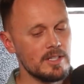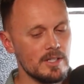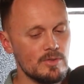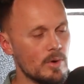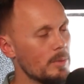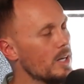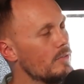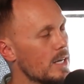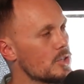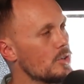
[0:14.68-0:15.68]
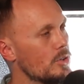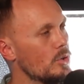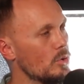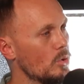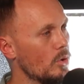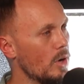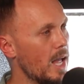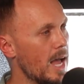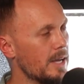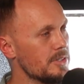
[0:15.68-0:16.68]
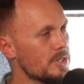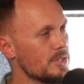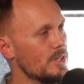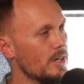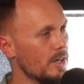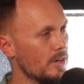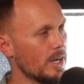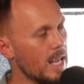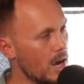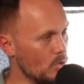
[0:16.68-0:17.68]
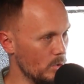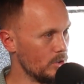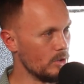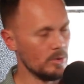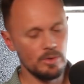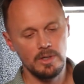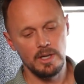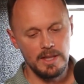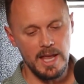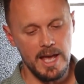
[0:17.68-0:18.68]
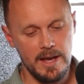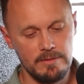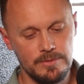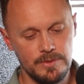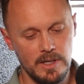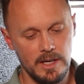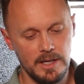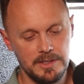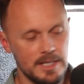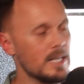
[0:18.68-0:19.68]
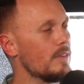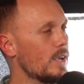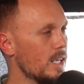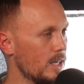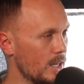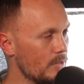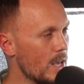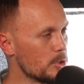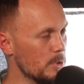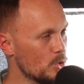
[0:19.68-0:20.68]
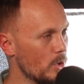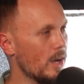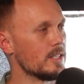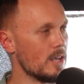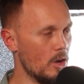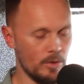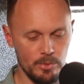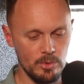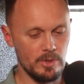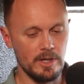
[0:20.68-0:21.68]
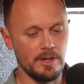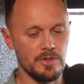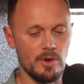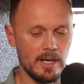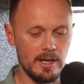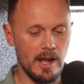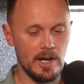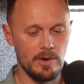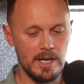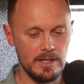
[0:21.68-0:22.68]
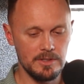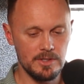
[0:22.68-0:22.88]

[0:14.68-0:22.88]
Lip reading: this is from an investor who has their account with you. They have significant investments with us all through their directed IRA